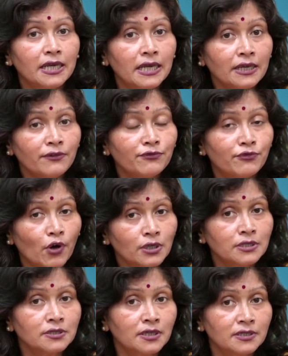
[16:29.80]
in
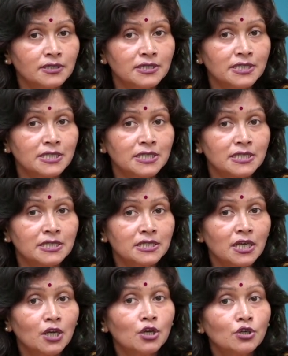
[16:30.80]
foreign
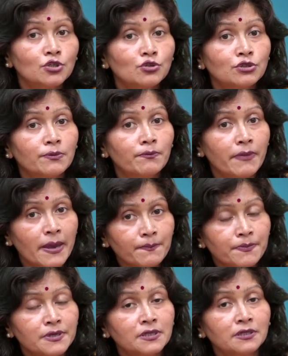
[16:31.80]
currencies to the
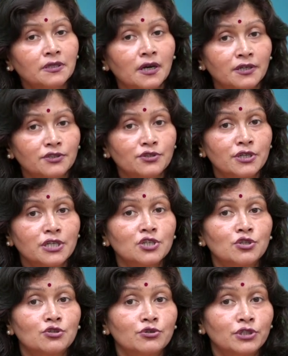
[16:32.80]
member
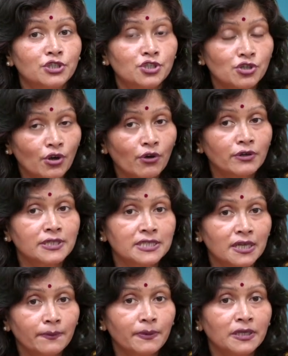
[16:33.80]
countries to ensure
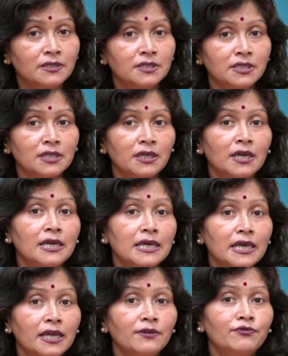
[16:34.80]
stability
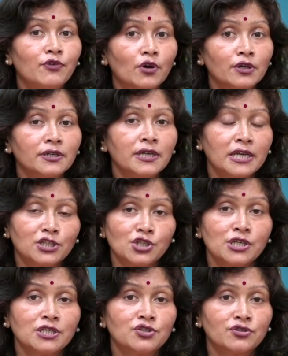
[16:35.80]
in foreign
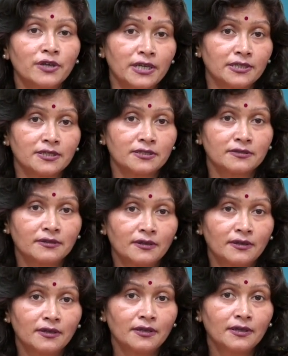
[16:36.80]
exchange rates.
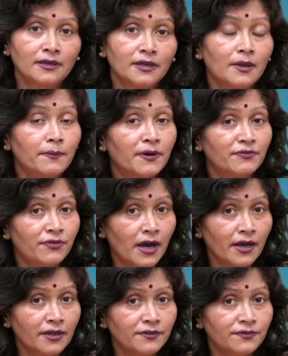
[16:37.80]
Number
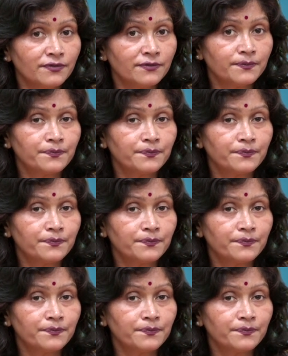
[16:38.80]
5.